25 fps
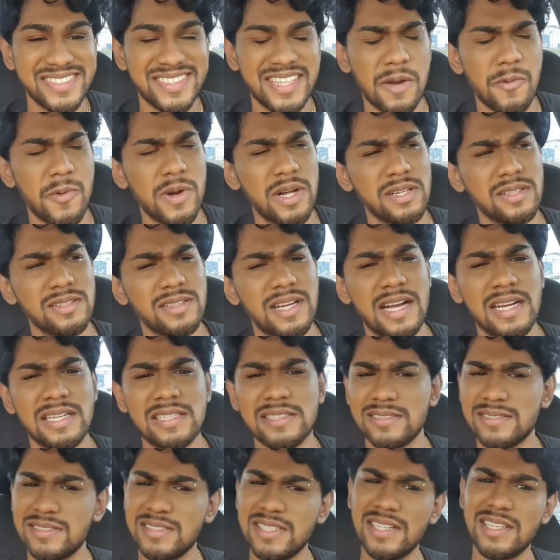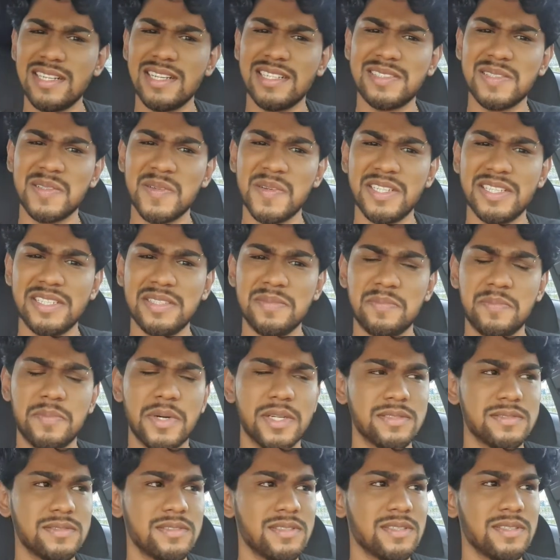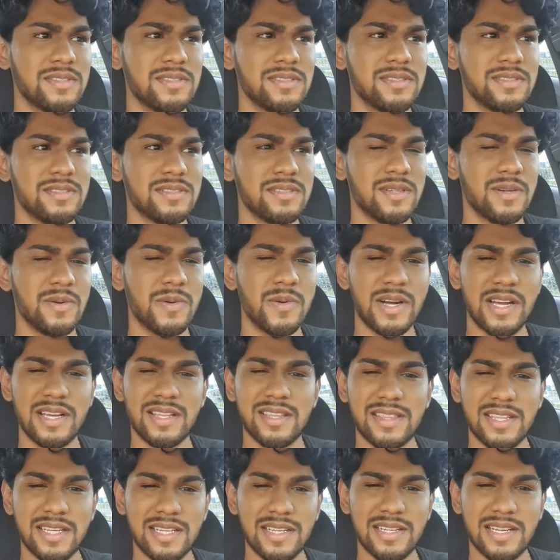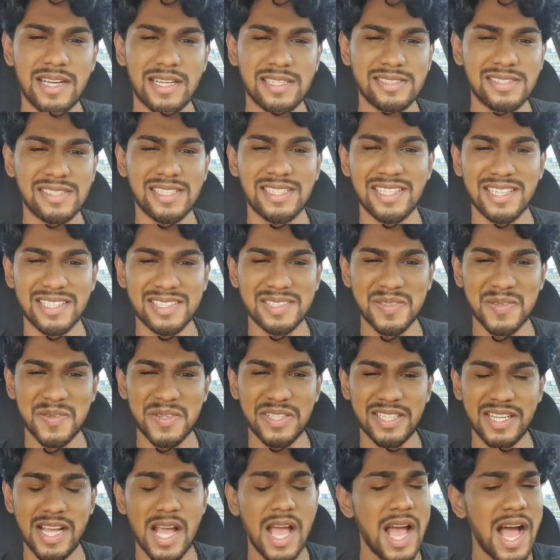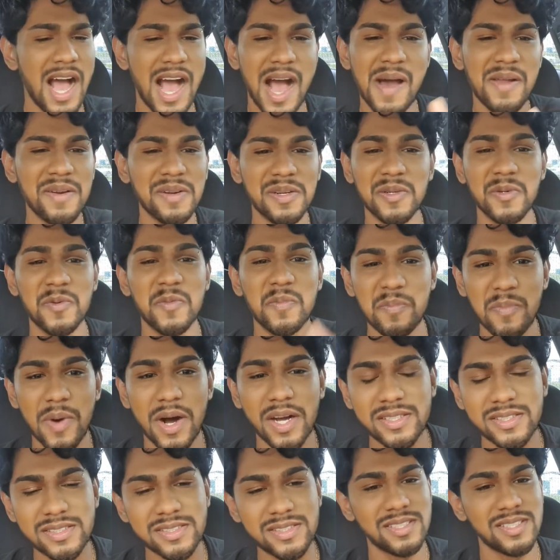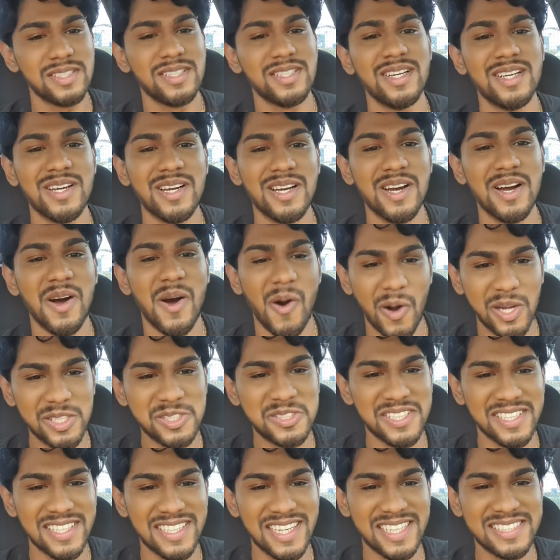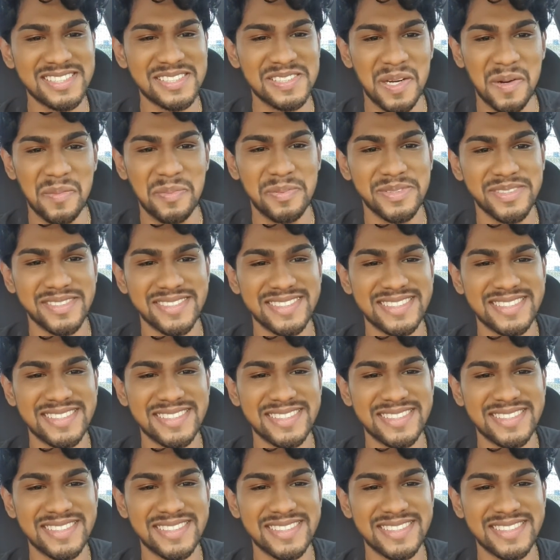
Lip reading: Well, I said that already, but I think I said that already, I don't know, but on to the next stop.